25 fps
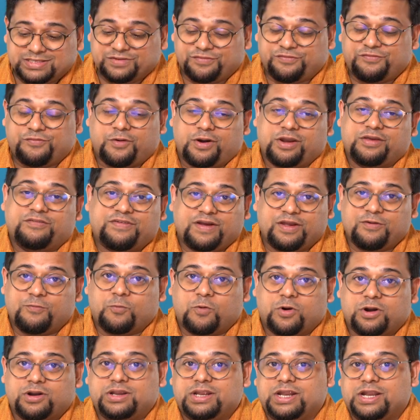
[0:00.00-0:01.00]
It's a forty-five
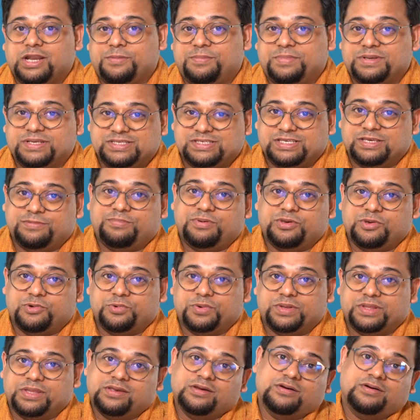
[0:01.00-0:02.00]
watt T D P C P U
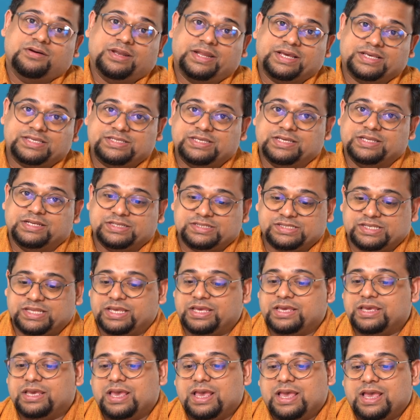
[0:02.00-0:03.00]
in here, like
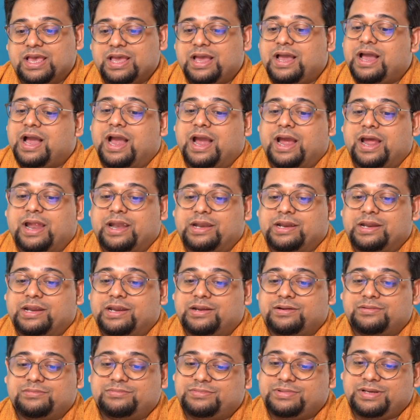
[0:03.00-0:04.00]
seriously. And
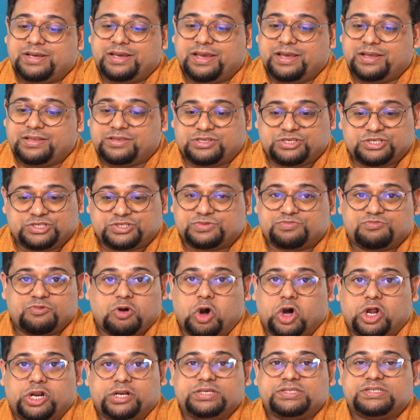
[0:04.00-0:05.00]
just
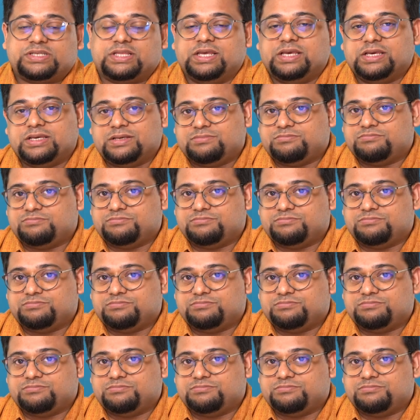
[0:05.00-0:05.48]
honestly,